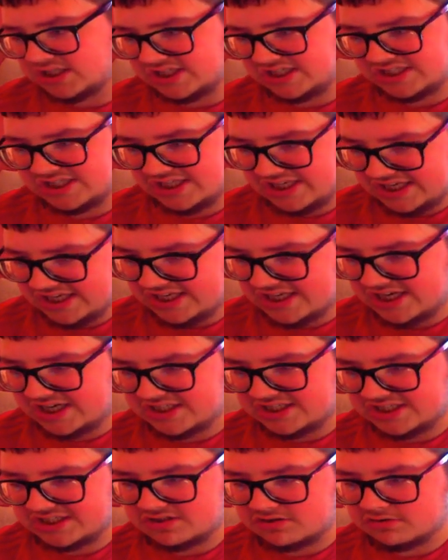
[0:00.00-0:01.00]
Jesse
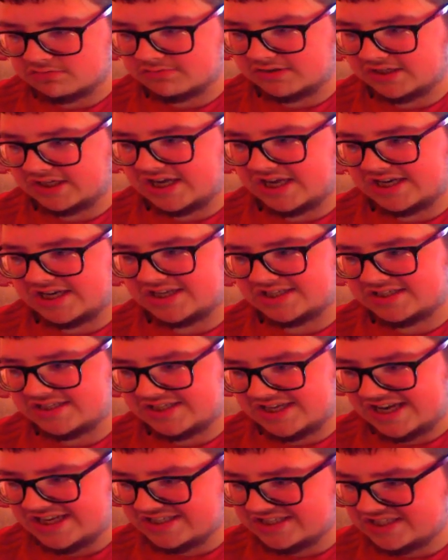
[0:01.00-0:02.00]
Lingard is currently getting
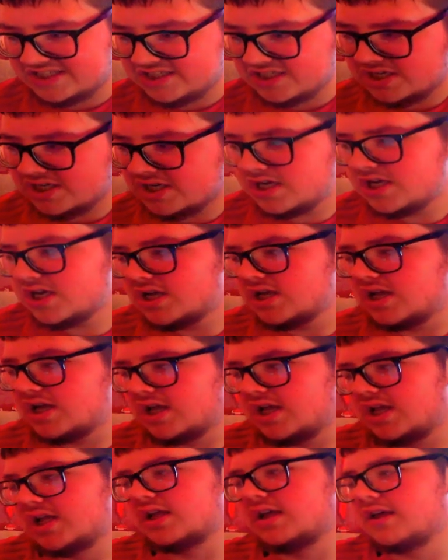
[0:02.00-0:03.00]
assessed
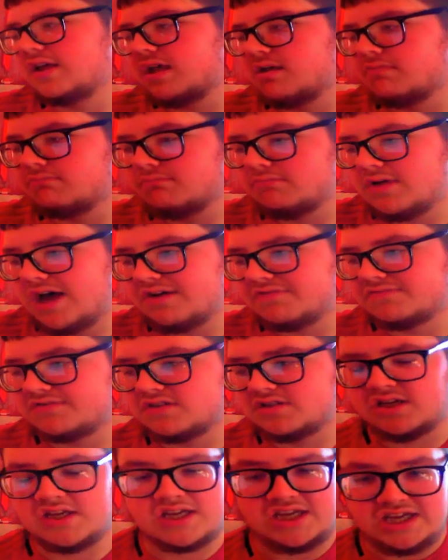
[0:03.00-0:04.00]

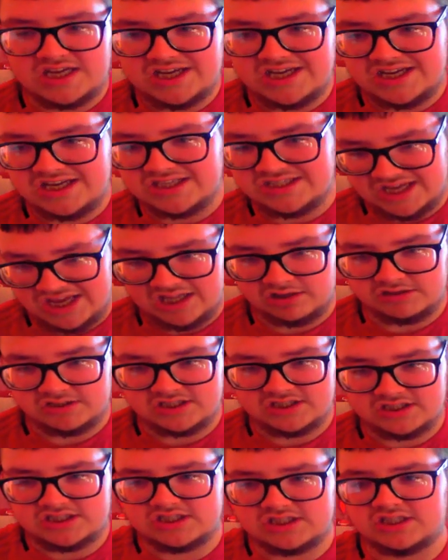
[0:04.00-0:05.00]
after his
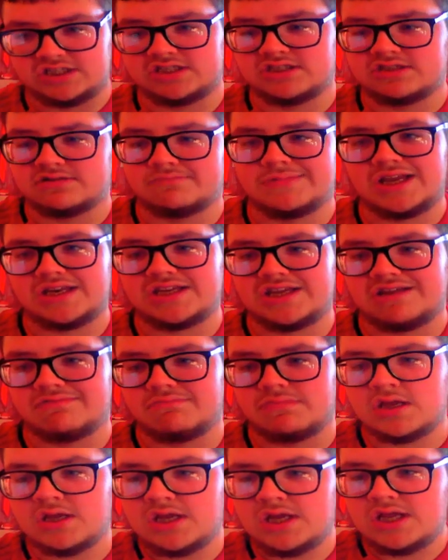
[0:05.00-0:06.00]
illness that made
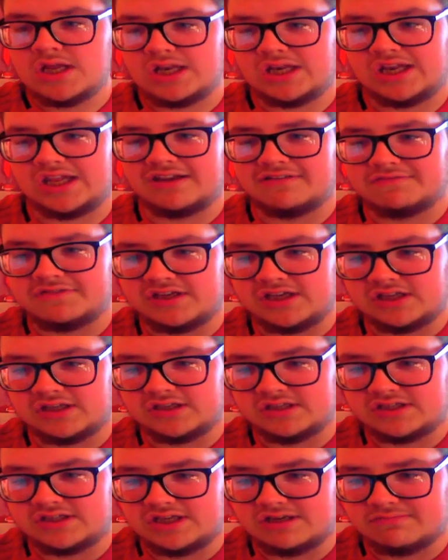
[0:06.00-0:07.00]
him leave the
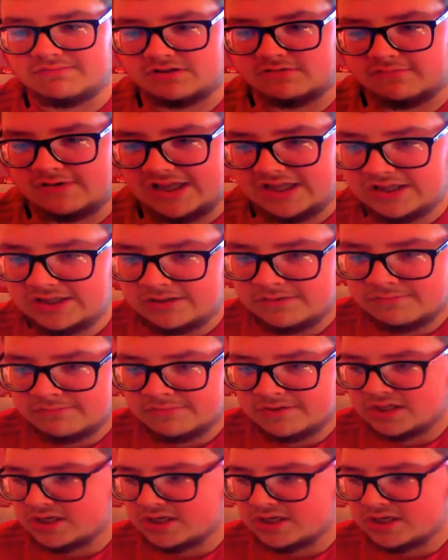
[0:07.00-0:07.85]
England team as well.